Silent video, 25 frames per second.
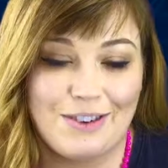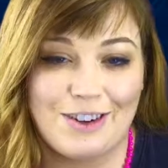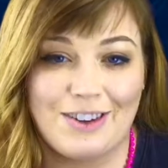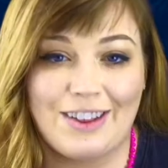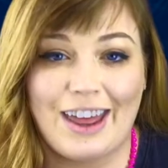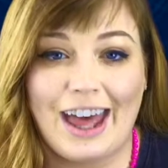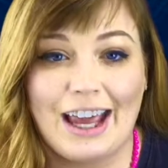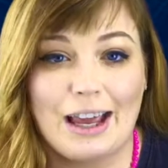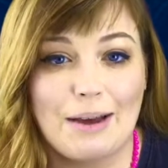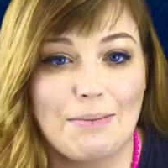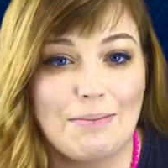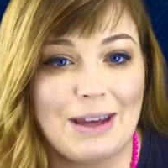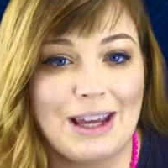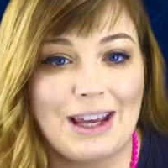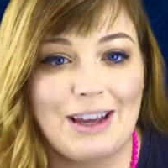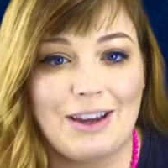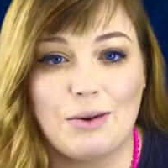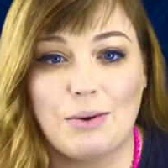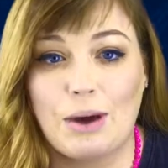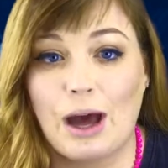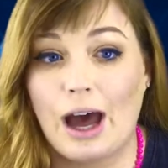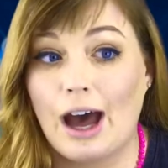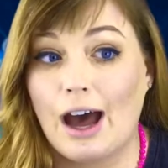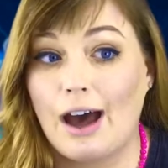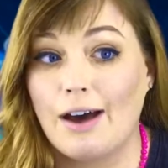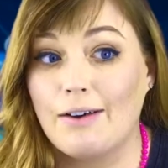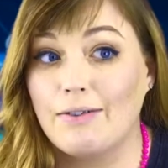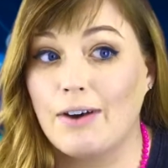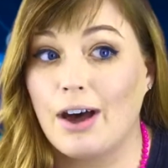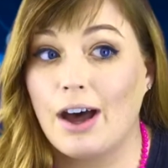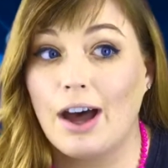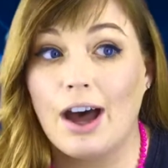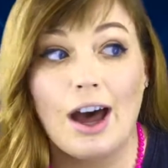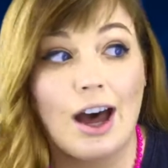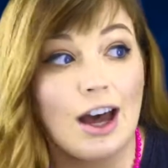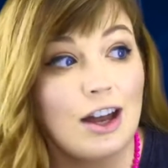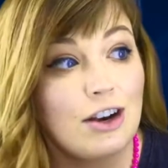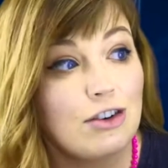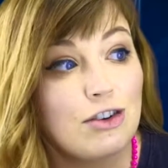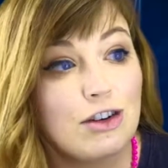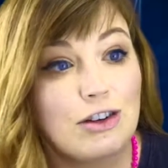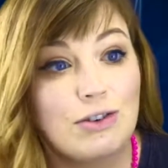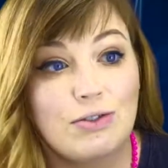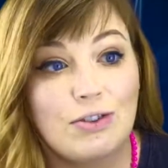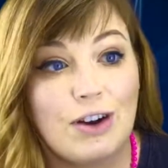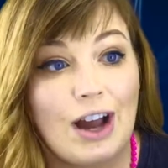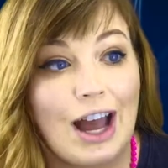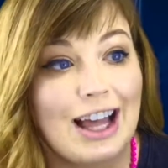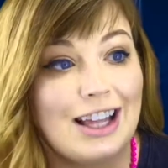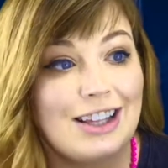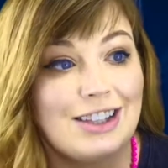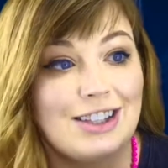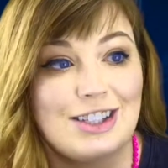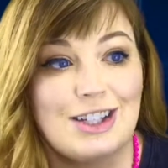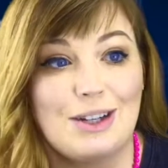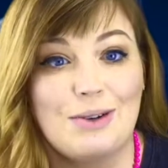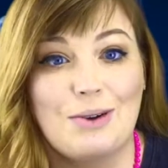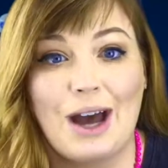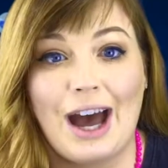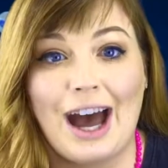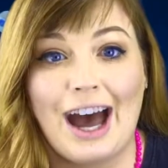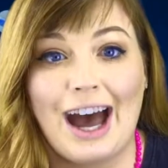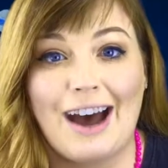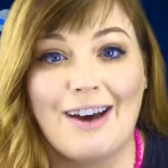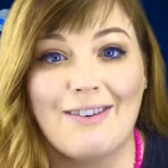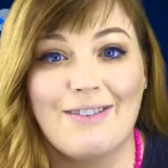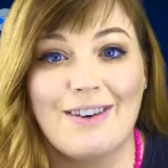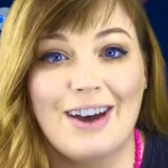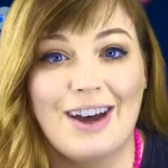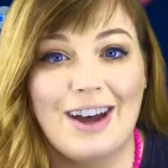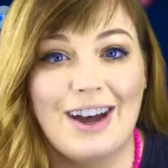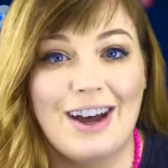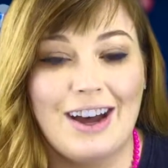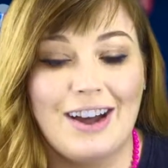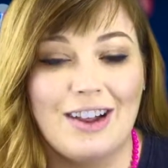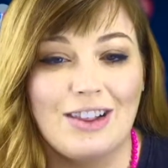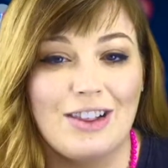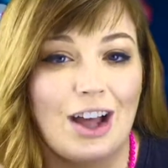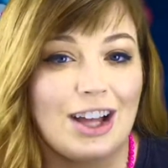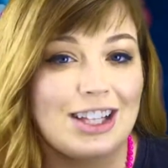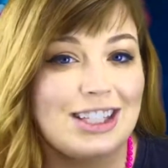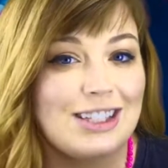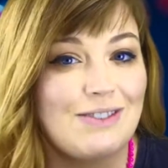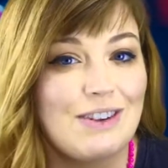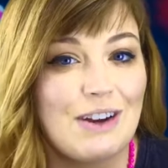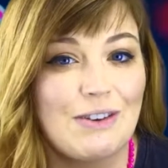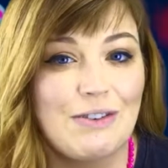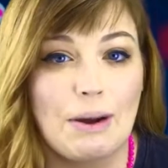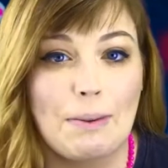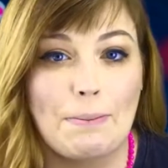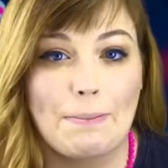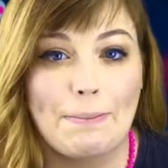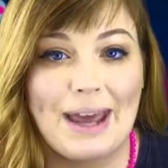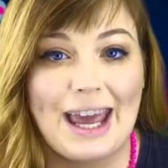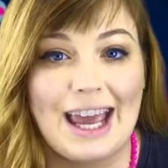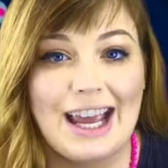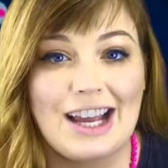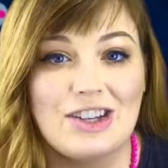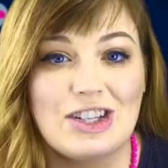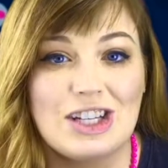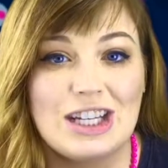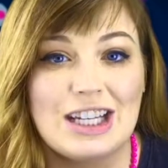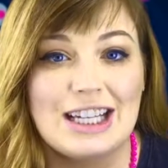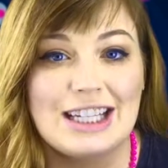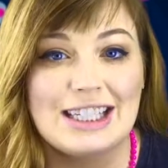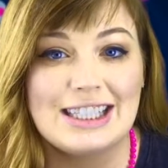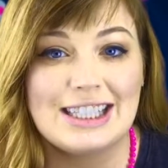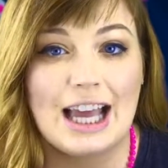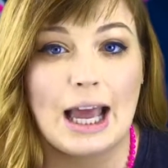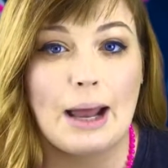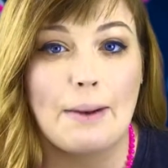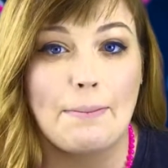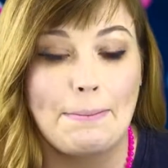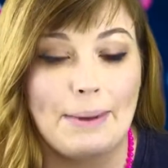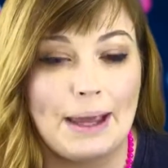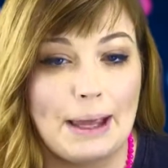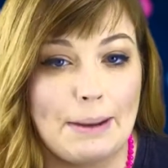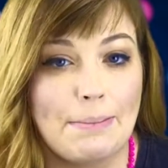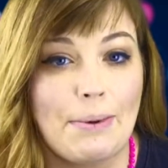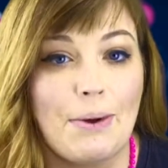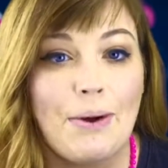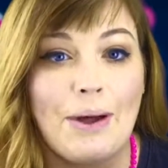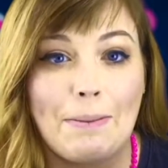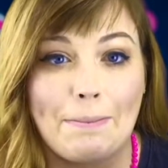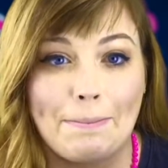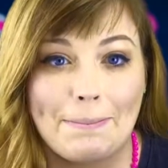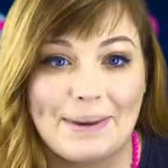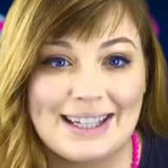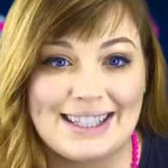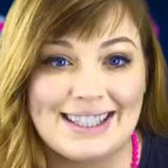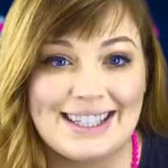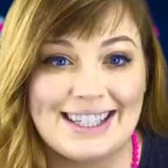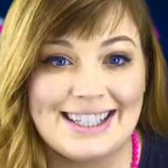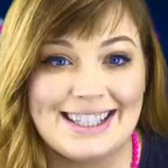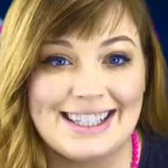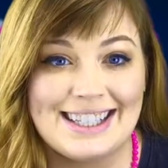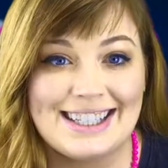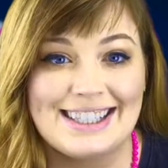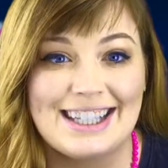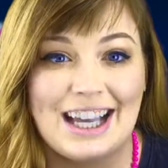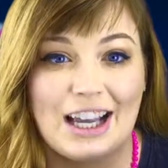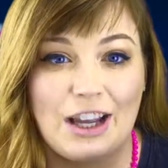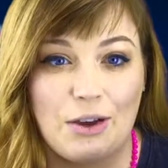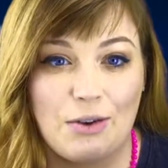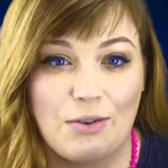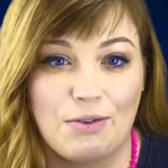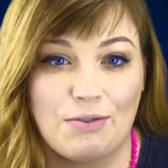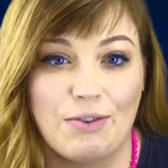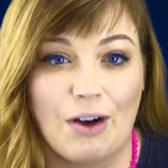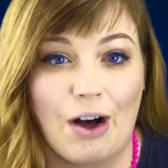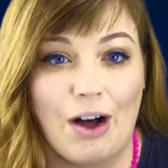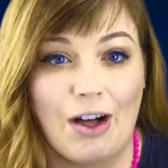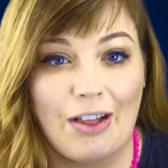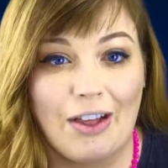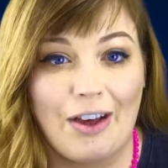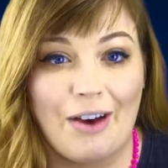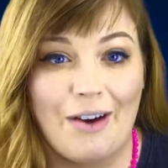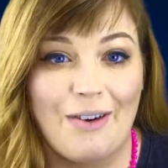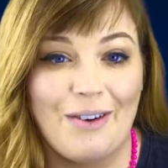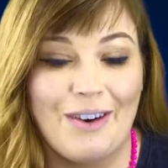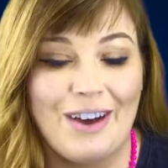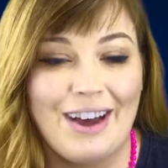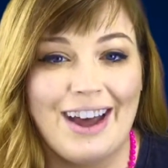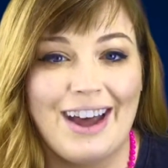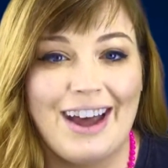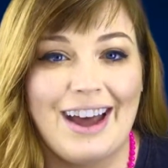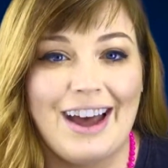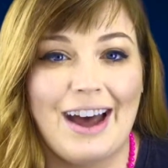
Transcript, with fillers: you're like me, you have a hundred friends, you have lots of different pages and people and businesses that you follow.